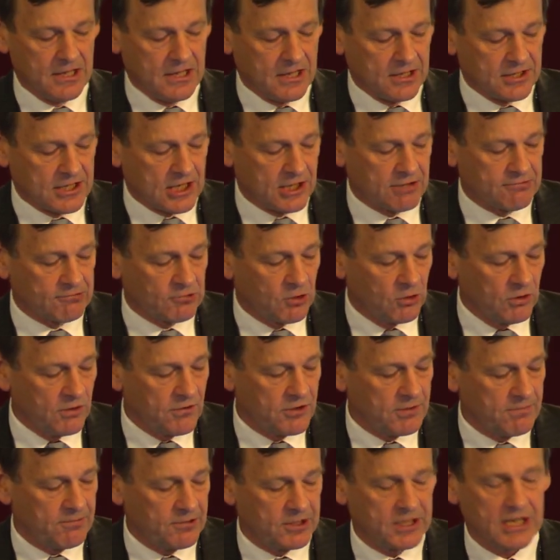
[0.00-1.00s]
Now, the role of
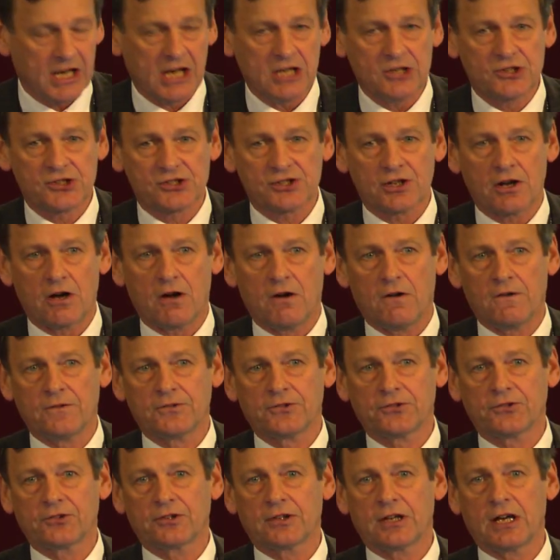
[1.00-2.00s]
the brigade
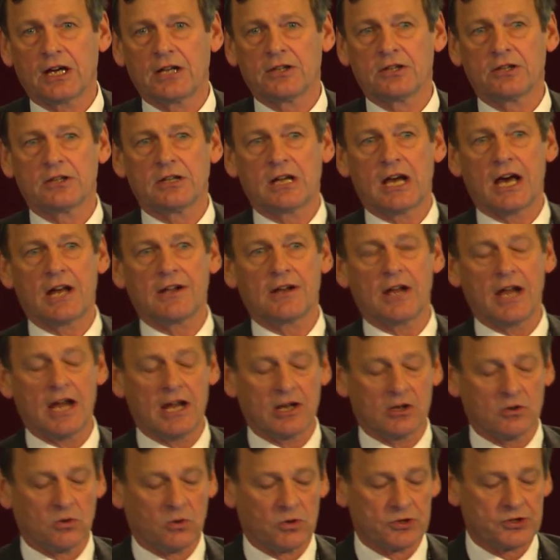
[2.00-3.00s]
staffs and at
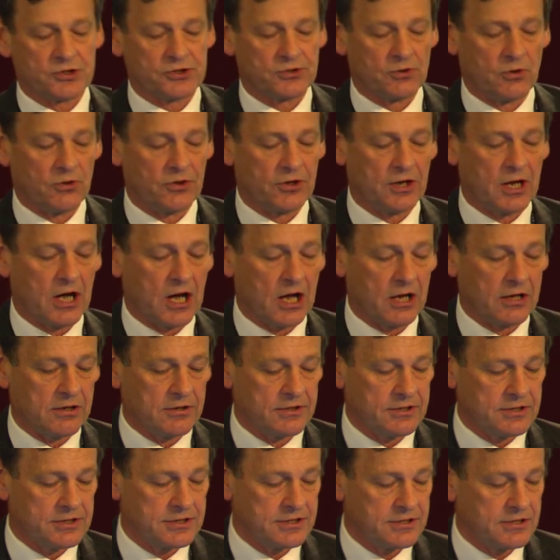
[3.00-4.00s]
headquarters Northern
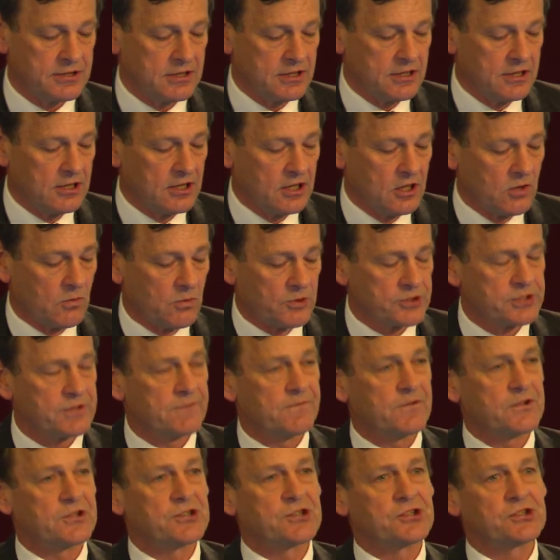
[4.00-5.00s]
Ireland was to
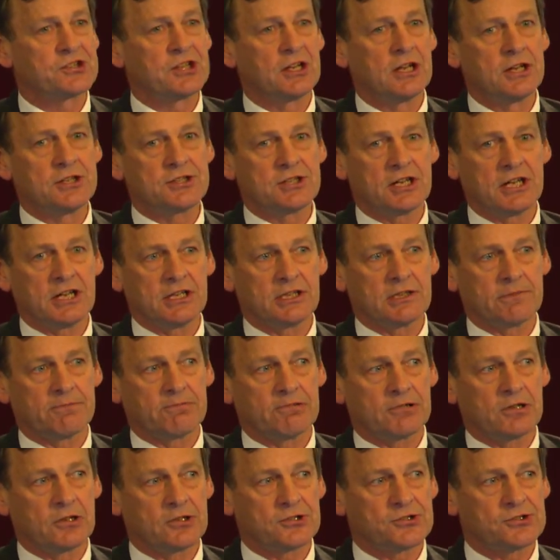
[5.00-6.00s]
facilitate the
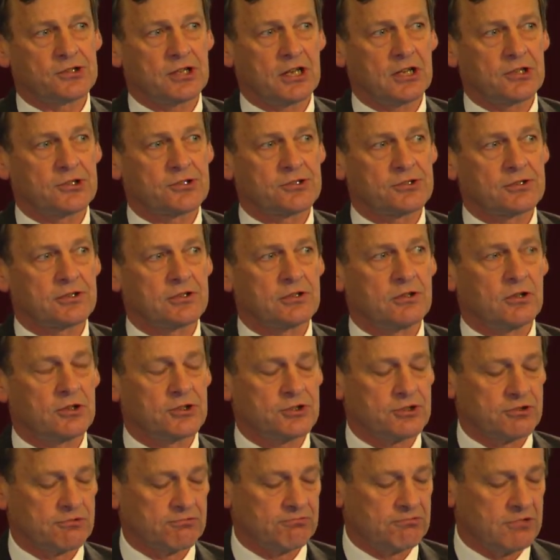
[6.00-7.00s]
process, not
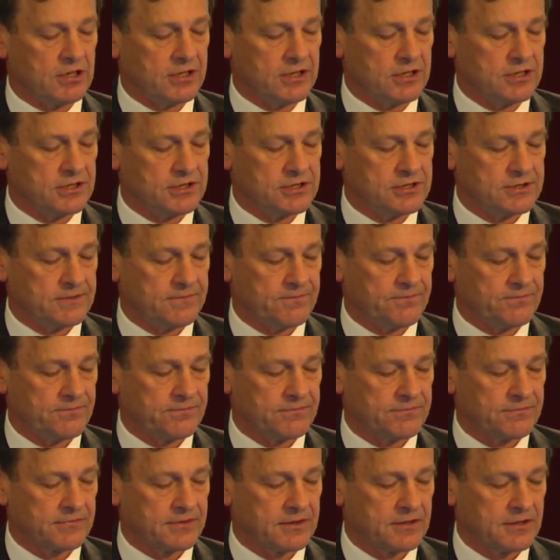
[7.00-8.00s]
to run it.
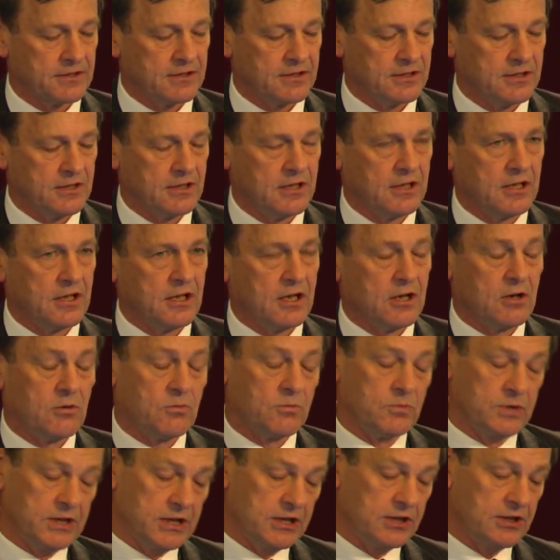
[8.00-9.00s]

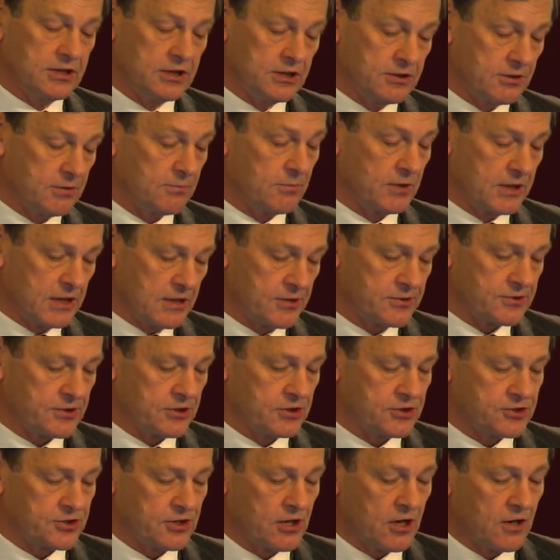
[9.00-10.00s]
When I was in
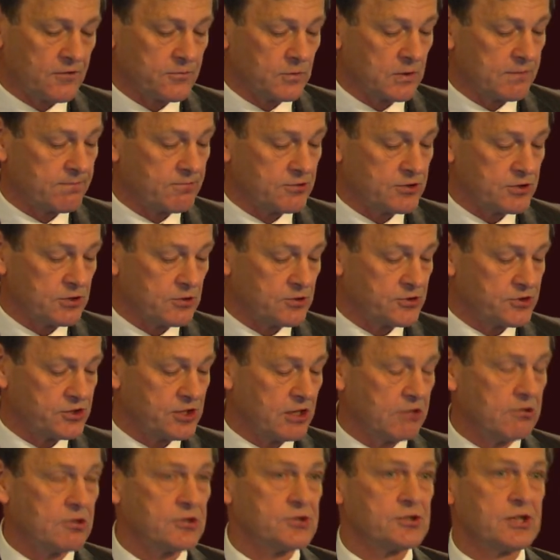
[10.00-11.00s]
the staff, we produced
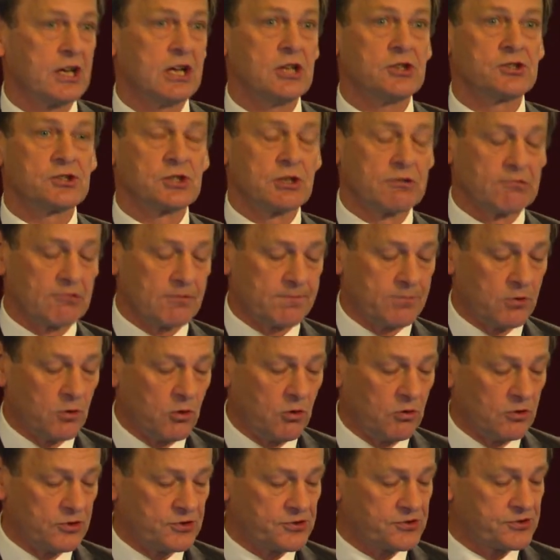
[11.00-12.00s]
serious incident
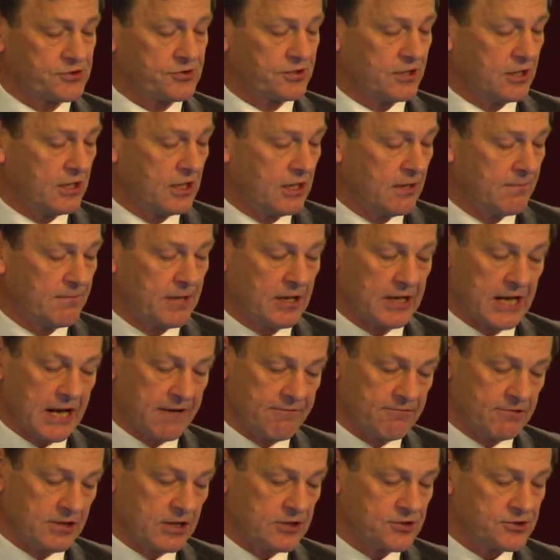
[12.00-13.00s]
reports about
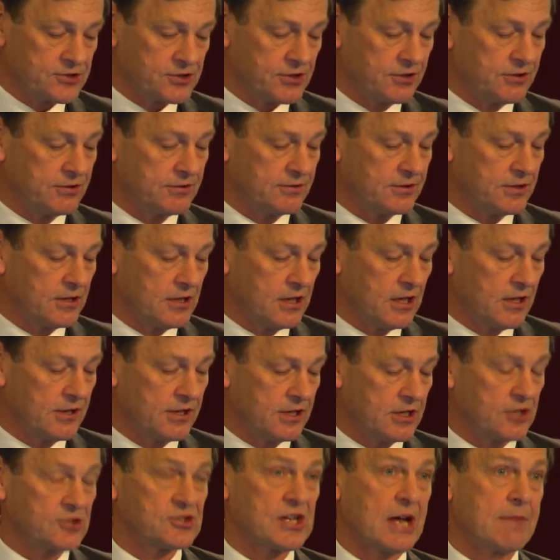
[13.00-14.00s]
every incident that
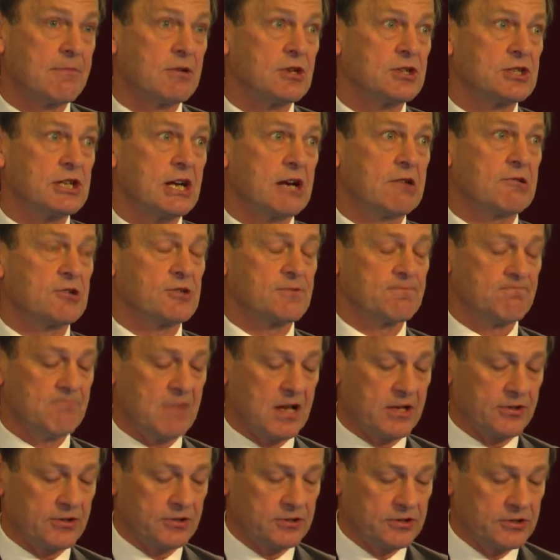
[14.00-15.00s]
examined terrorist
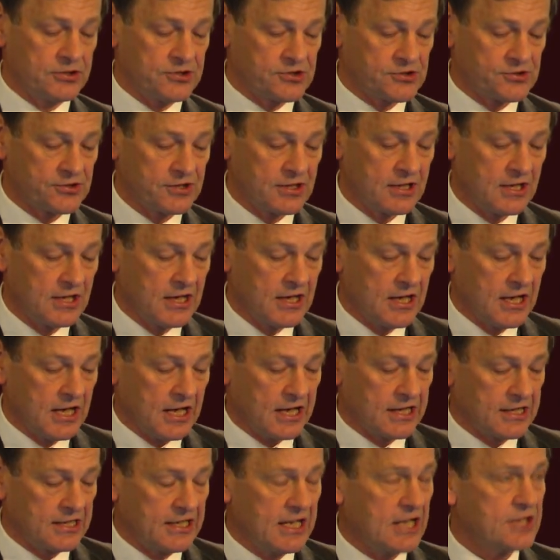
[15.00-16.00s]
methods
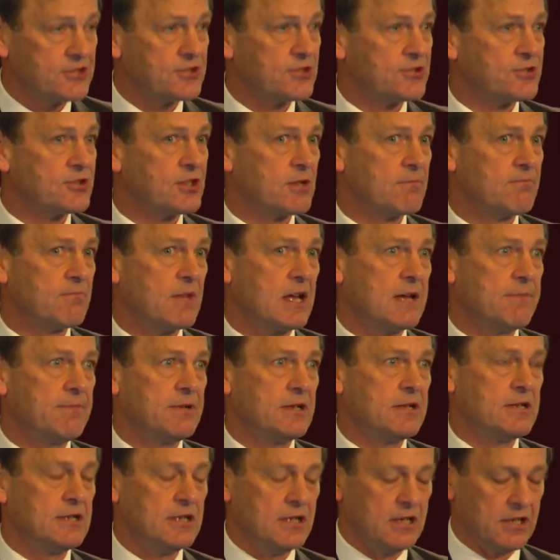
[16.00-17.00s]
and lessons that may be
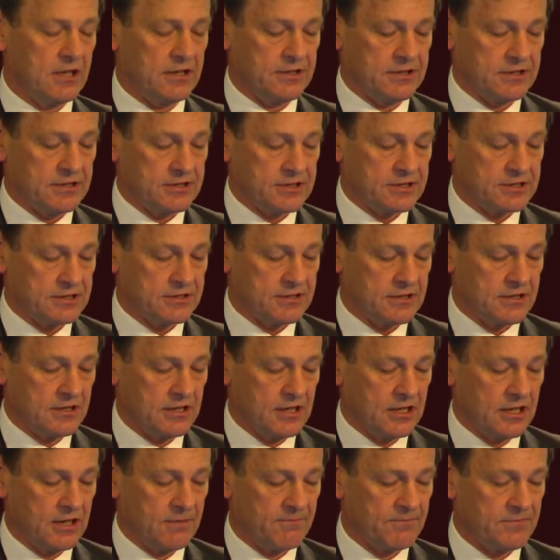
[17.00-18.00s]
learned.
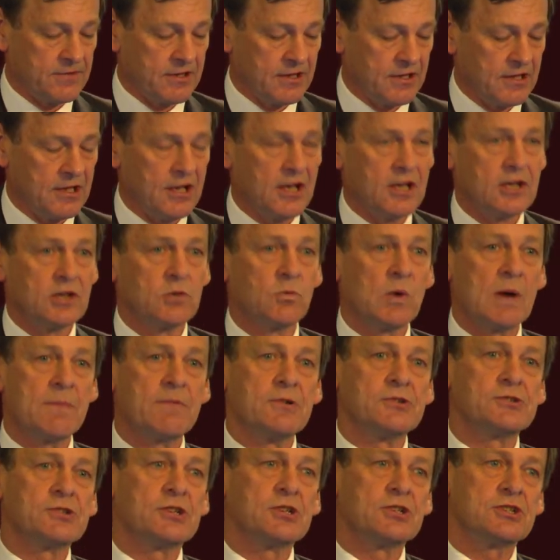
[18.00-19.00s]
The
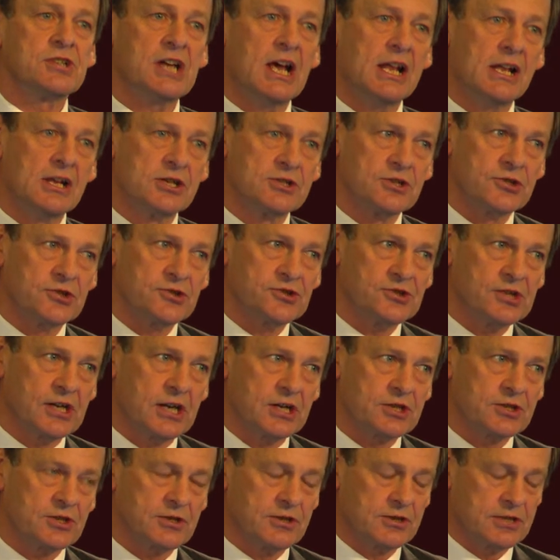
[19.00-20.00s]
weapons intelligence
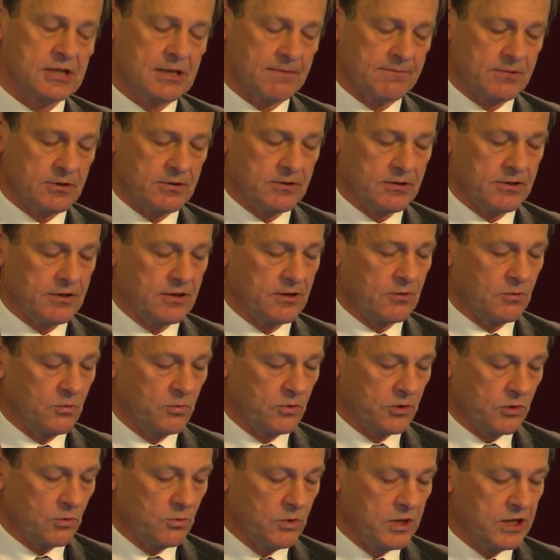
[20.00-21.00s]
section,
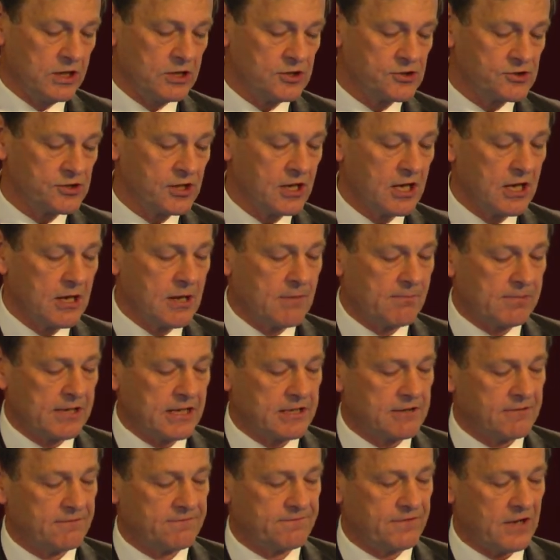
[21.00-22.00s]
with the WIS, played
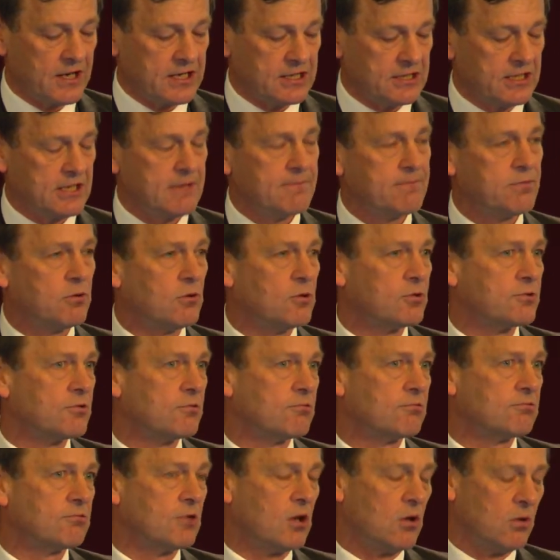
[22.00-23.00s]
a vitally important
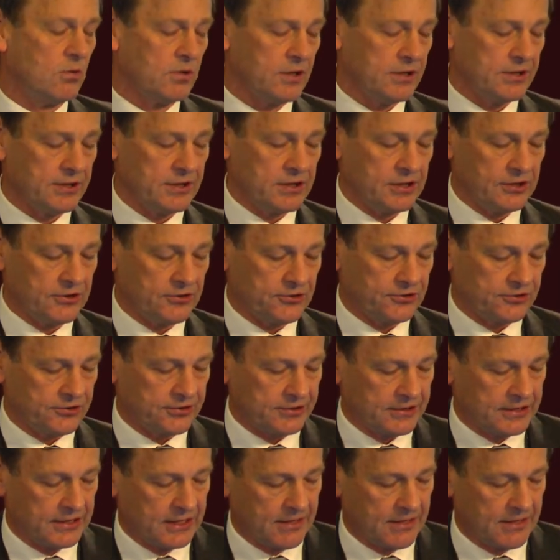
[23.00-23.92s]
role in this.